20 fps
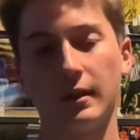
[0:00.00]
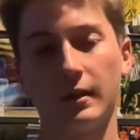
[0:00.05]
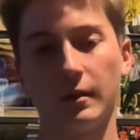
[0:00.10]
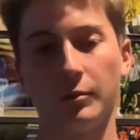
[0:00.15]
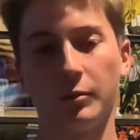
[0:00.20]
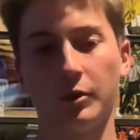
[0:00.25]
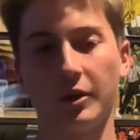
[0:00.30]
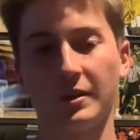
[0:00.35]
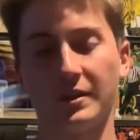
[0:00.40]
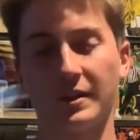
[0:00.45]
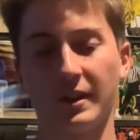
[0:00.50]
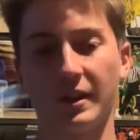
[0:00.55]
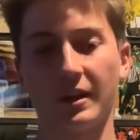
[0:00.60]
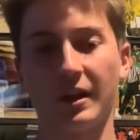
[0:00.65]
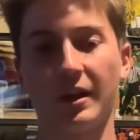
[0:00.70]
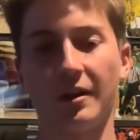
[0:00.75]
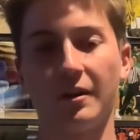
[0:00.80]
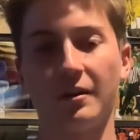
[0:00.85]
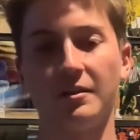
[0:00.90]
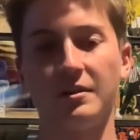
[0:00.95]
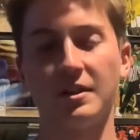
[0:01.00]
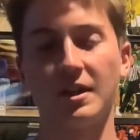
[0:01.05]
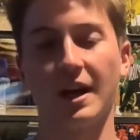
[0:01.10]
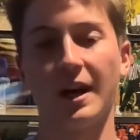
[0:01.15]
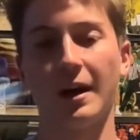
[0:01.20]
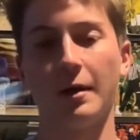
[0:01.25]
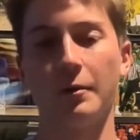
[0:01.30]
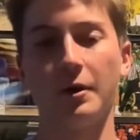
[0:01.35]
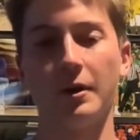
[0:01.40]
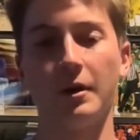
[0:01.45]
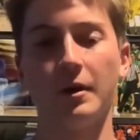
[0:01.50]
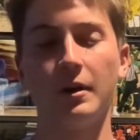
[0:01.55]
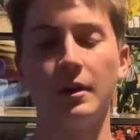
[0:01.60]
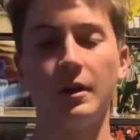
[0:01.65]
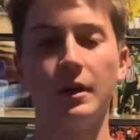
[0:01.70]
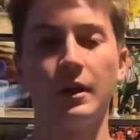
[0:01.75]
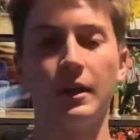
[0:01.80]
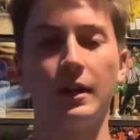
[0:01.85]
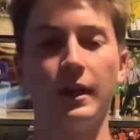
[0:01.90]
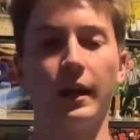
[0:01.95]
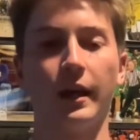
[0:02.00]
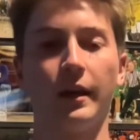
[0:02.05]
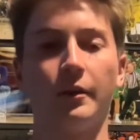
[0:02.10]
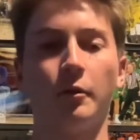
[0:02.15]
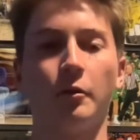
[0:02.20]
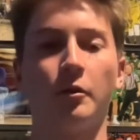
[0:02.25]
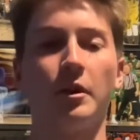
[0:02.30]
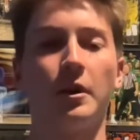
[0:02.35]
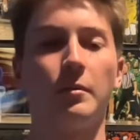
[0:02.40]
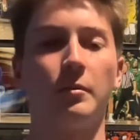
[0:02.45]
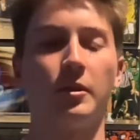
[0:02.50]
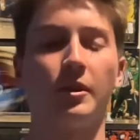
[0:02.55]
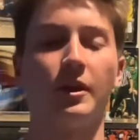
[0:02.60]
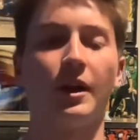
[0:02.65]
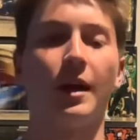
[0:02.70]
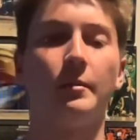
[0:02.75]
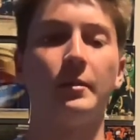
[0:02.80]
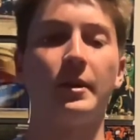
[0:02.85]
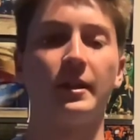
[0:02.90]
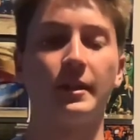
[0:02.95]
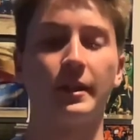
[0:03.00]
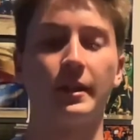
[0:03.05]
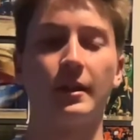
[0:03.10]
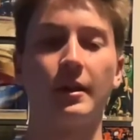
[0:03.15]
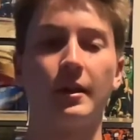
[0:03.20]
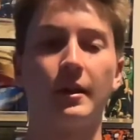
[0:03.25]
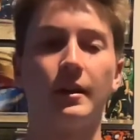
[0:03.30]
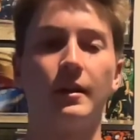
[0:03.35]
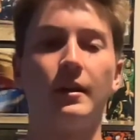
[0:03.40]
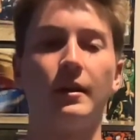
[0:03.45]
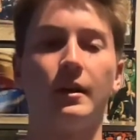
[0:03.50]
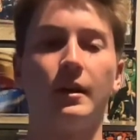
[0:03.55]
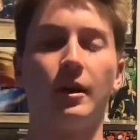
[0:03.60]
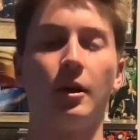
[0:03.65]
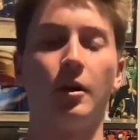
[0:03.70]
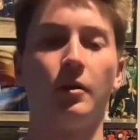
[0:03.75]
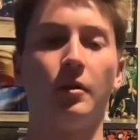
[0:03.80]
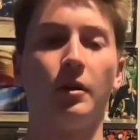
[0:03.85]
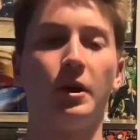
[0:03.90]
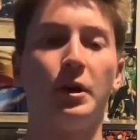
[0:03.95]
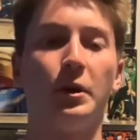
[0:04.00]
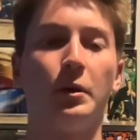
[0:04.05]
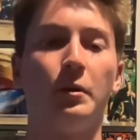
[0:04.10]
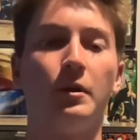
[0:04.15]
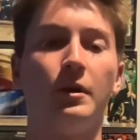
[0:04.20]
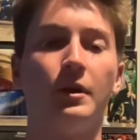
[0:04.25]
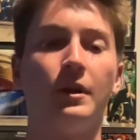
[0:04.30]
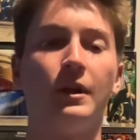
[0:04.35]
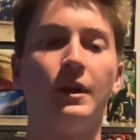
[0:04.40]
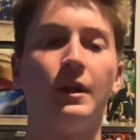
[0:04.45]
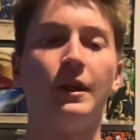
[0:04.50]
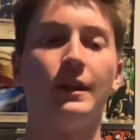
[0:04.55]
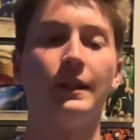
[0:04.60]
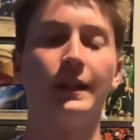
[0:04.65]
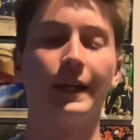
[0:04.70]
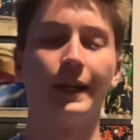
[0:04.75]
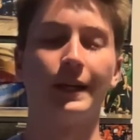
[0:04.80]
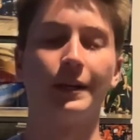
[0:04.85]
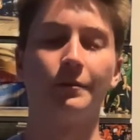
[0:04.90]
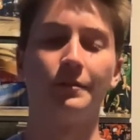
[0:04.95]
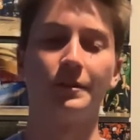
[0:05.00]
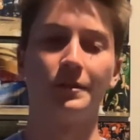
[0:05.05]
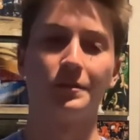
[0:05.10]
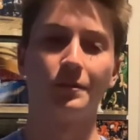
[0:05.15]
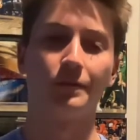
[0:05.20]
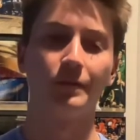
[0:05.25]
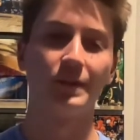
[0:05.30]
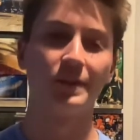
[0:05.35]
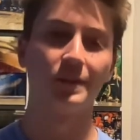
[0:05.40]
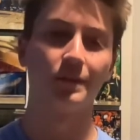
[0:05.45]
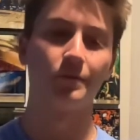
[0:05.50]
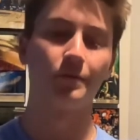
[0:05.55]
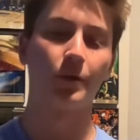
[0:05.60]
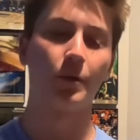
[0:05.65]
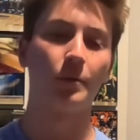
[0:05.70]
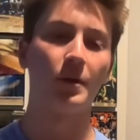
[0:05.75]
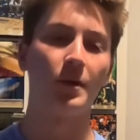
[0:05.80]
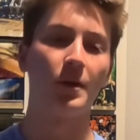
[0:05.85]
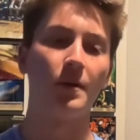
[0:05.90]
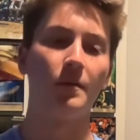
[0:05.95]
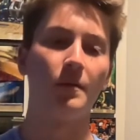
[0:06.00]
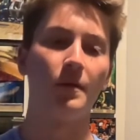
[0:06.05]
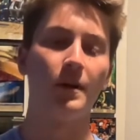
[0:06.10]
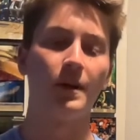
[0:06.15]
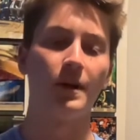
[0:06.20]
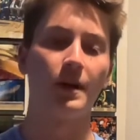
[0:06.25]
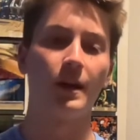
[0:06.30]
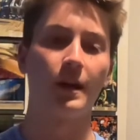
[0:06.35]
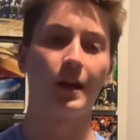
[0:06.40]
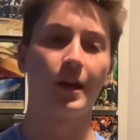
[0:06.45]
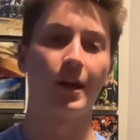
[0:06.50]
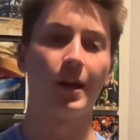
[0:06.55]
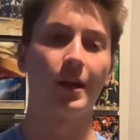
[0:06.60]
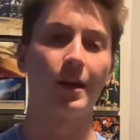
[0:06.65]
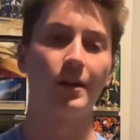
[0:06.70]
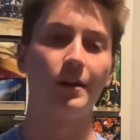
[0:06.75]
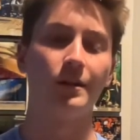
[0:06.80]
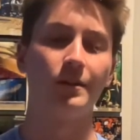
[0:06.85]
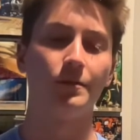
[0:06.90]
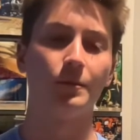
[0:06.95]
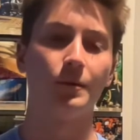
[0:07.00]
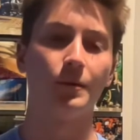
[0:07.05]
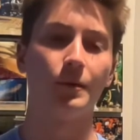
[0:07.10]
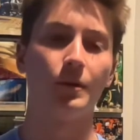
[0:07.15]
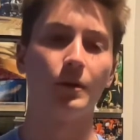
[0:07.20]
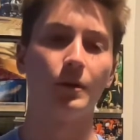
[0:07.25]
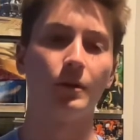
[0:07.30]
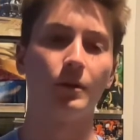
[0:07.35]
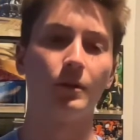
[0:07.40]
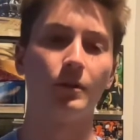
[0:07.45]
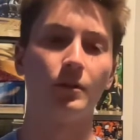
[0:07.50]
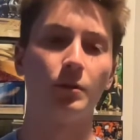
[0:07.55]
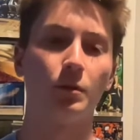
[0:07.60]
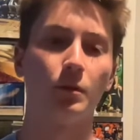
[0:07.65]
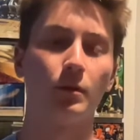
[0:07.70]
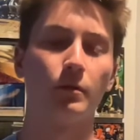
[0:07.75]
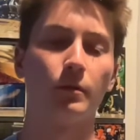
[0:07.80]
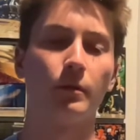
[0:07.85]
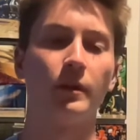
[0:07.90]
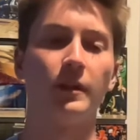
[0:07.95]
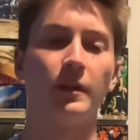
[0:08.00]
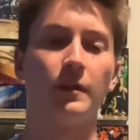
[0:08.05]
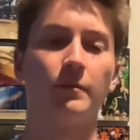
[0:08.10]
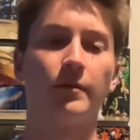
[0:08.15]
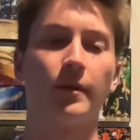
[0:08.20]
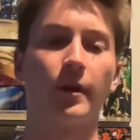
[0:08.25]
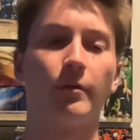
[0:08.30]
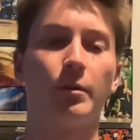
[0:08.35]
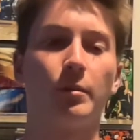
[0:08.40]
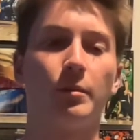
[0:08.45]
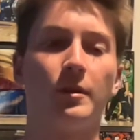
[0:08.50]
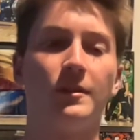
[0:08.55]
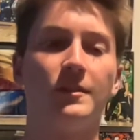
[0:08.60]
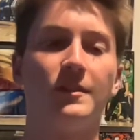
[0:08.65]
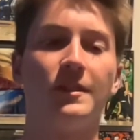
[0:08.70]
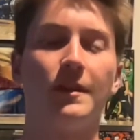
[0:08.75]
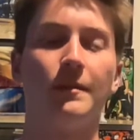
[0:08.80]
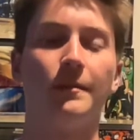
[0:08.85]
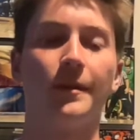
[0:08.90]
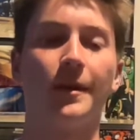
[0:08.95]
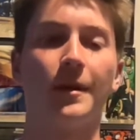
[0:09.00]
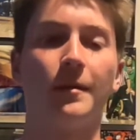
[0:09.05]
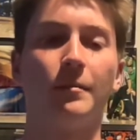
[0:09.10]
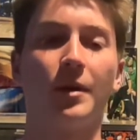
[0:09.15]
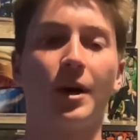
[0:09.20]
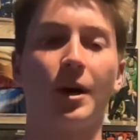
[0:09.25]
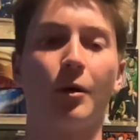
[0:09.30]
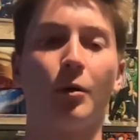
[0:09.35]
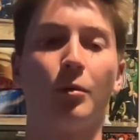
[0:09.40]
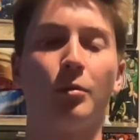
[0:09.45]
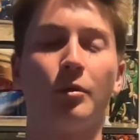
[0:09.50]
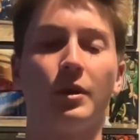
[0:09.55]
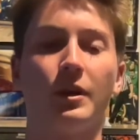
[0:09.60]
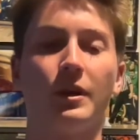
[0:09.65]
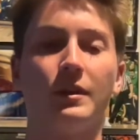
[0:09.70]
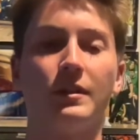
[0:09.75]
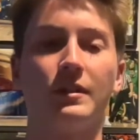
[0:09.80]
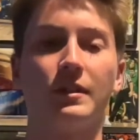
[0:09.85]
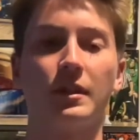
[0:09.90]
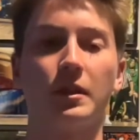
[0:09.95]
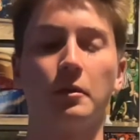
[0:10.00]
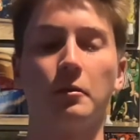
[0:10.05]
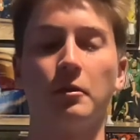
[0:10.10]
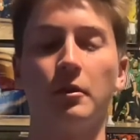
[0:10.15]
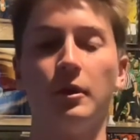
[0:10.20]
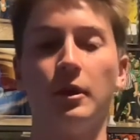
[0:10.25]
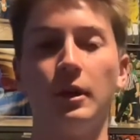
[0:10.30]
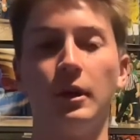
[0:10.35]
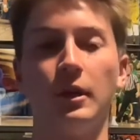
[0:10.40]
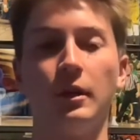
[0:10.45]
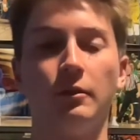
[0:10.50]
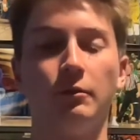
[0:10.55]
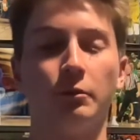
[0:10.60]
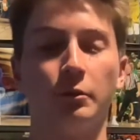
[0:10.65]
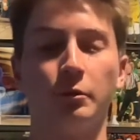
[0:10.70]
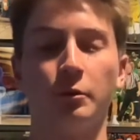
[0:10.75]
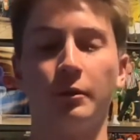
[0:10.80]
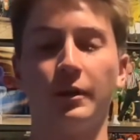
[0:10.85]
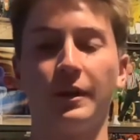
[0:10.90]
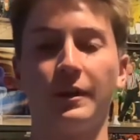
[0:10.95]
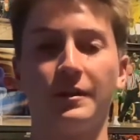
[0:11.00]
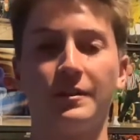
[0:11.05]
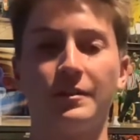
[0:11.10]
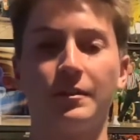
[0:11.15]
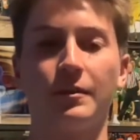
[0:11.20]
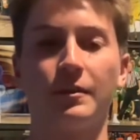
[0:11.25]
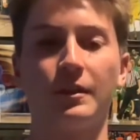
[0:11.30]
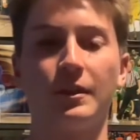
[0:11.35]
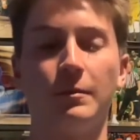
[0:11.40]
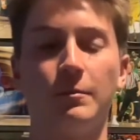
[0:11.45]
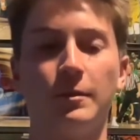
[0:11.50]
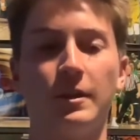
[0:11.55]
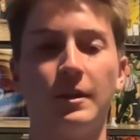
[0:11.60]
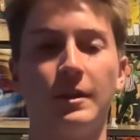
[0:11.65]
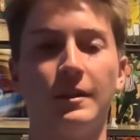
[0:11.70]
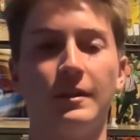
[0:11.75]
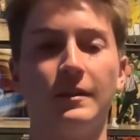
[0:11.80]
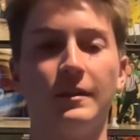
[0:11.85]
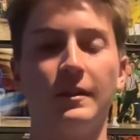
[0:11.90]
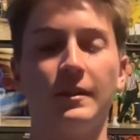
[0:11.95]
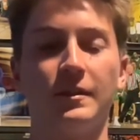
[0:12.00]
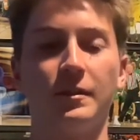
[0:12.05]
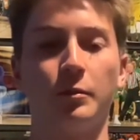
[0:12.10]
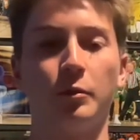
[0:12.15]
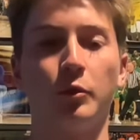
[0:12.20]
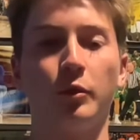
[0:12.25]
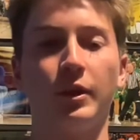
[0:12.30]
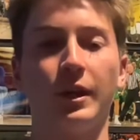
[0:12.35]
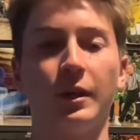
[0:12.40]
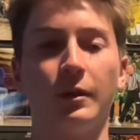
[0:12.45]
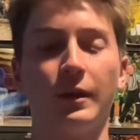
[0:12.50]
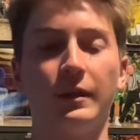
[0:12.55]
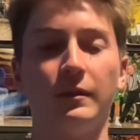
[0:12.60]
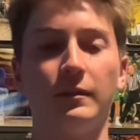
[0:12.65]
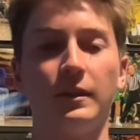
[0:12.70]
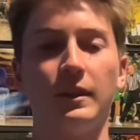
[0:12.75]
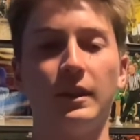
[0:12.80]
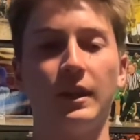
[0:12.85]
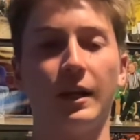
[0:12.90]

Boston College, and Iowa, and Notre Dame could not make the cut, although they got an official visit from him and were 2 or 3 deep for every Peach Jam game Power played. So the recruiting has certainly been disappointing lately.